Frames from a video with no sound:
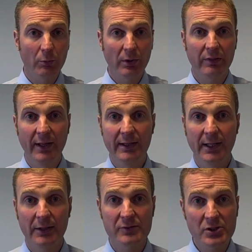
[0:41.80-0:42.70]
We then
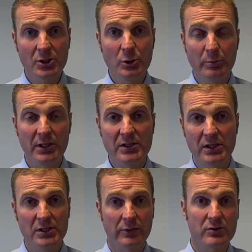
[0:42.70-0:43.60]
have 2
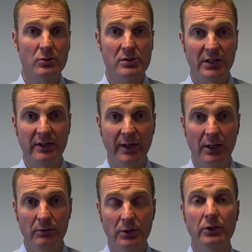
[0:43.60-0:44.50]
pieces of source
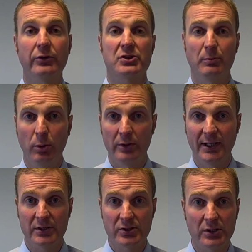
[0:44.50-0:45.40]
detail to support the
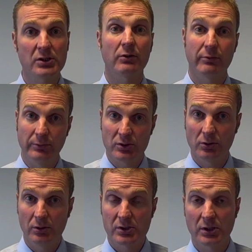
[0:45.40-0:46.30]
answers from the
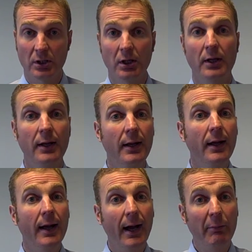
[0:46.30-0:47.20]
source,
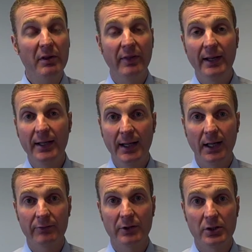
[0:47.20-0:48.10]
and we then
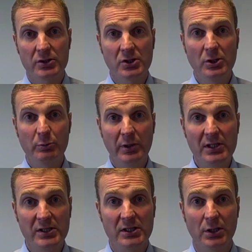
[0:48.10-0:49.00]
have 2
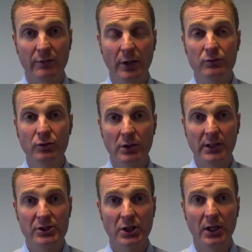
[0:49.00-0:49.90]
pieces of own
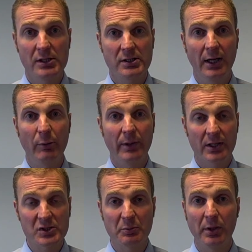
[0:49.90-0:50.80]
knowledge to help
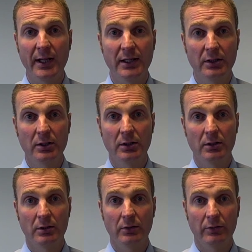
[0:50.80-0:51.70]
explain
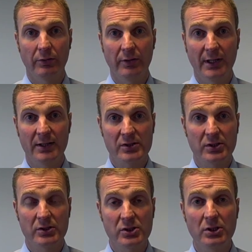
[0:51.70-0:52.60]
the
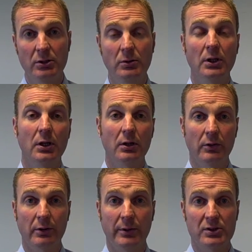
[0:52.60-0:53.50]
answer to
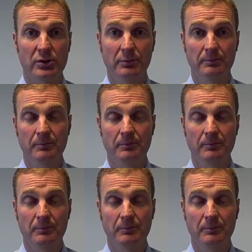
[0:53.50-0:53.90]
the question.